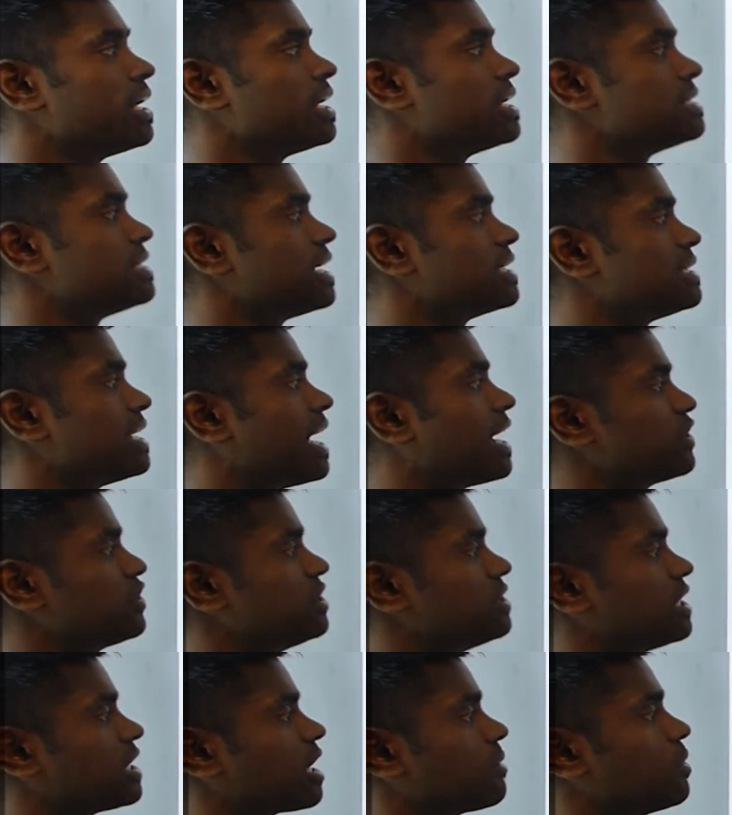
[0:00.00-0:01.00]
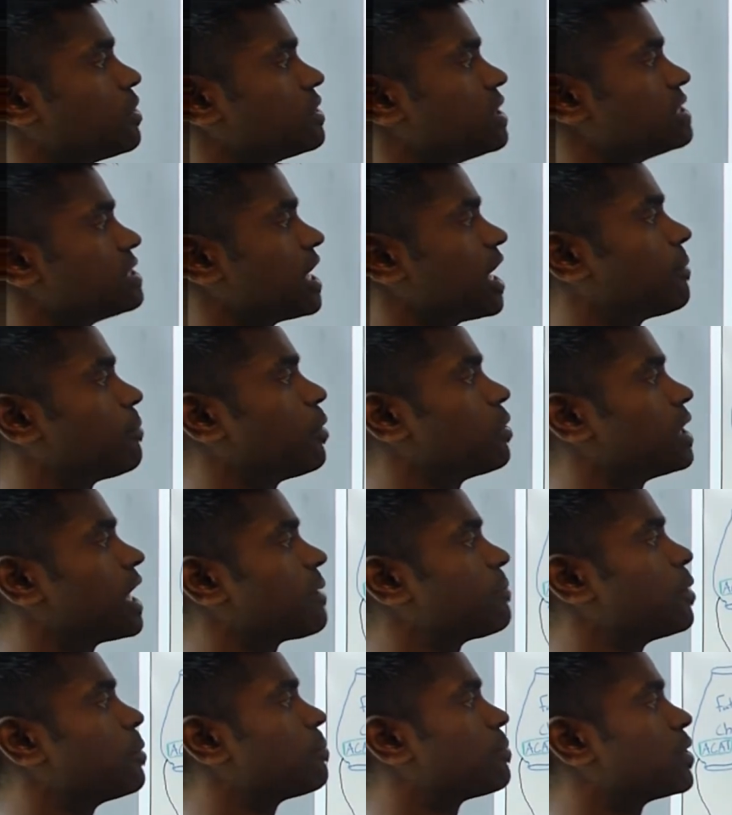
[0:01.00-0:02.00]
is to actually think about these
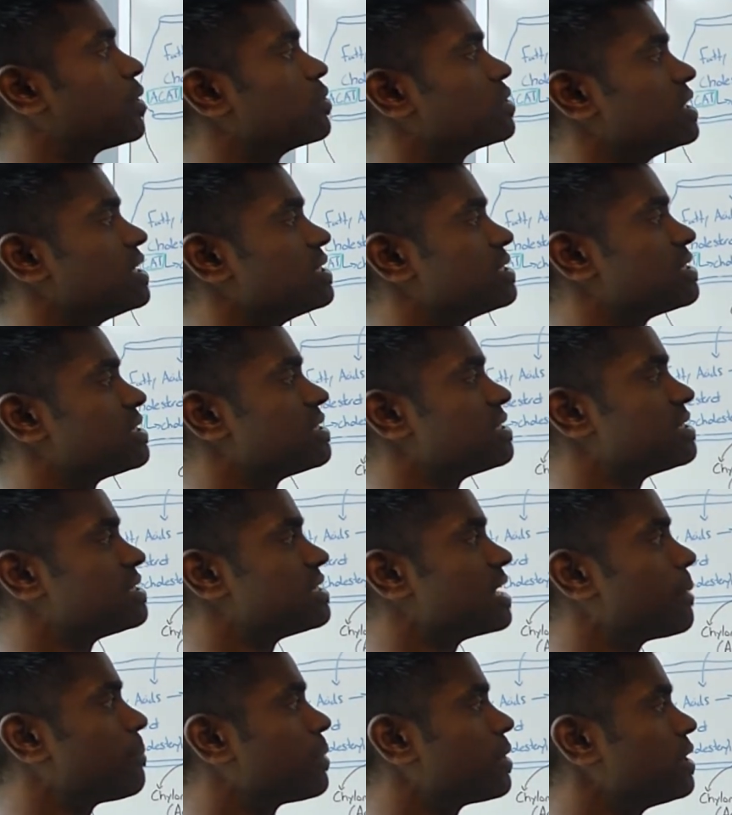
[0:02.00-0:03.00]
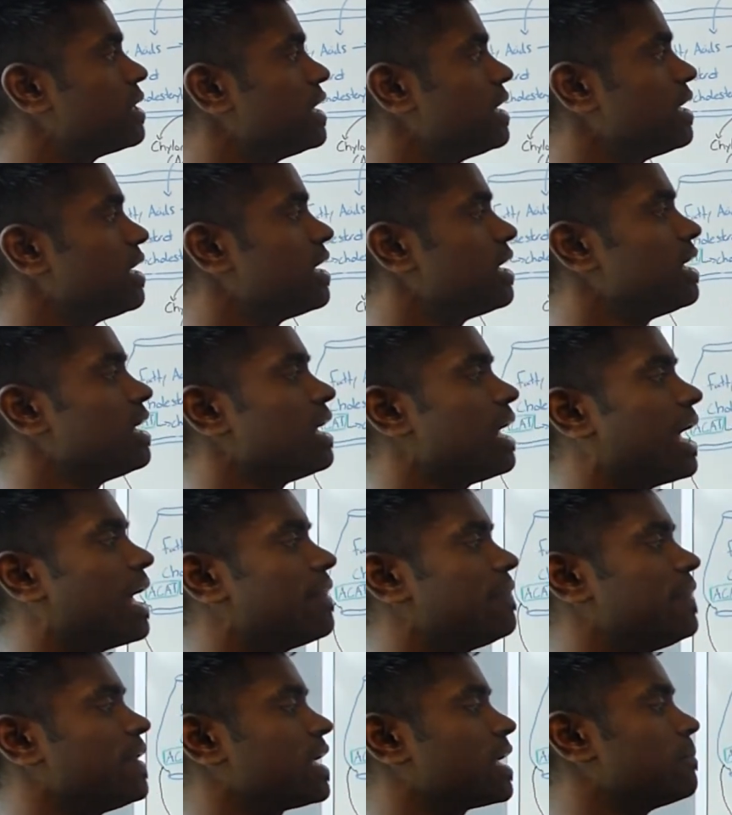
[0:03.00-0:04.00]
apolipoproteins separately
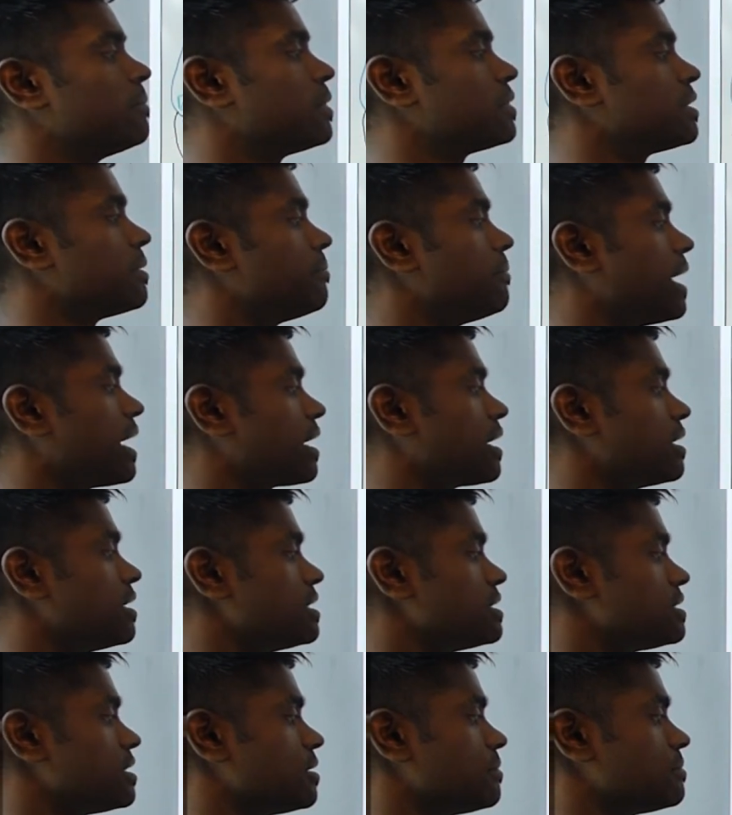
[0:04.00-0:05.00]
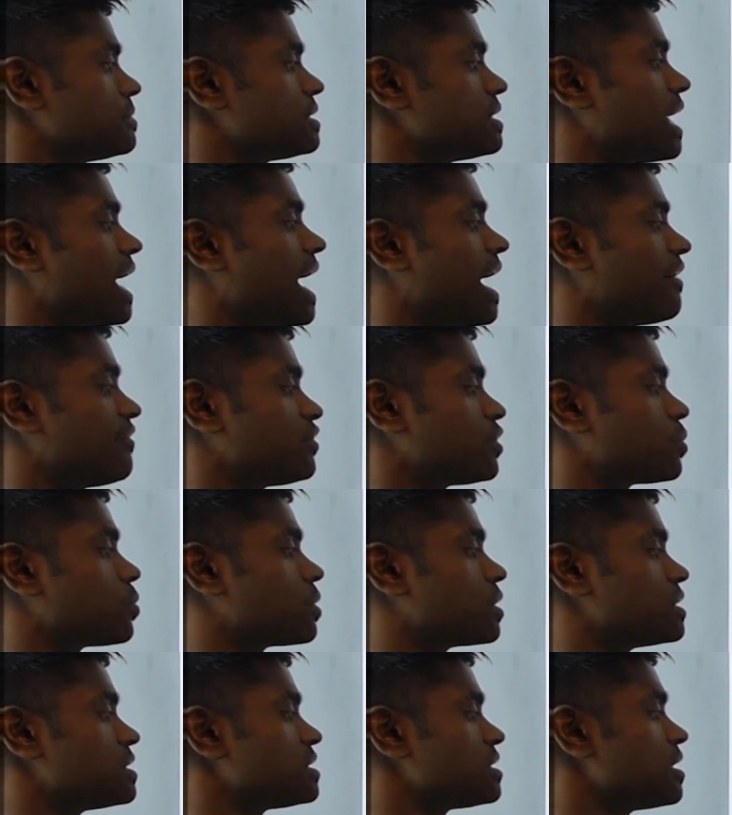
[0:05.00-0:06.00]
and think about the mechanisms
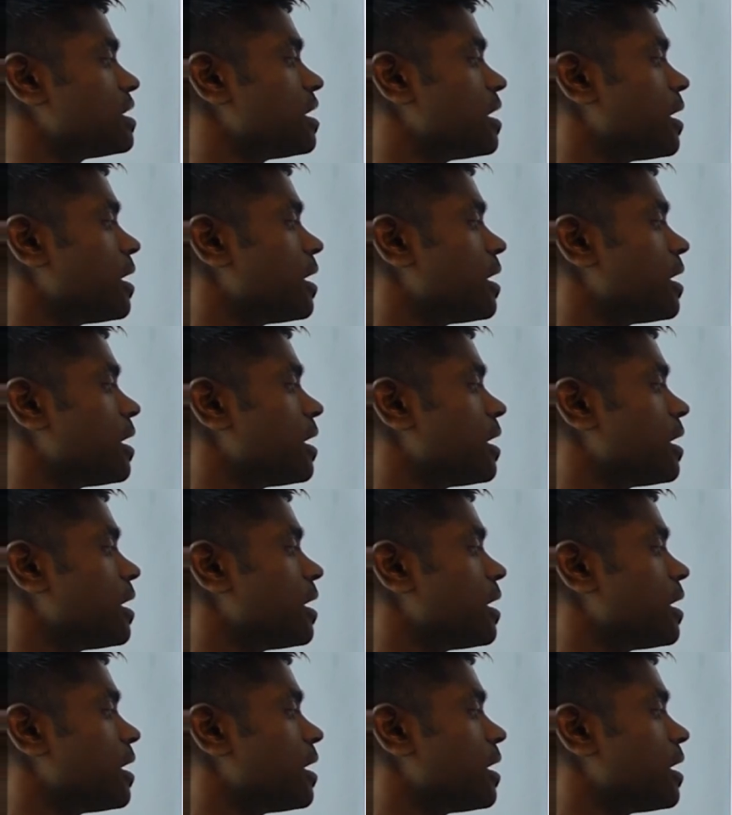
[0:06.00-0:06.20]
afterwards.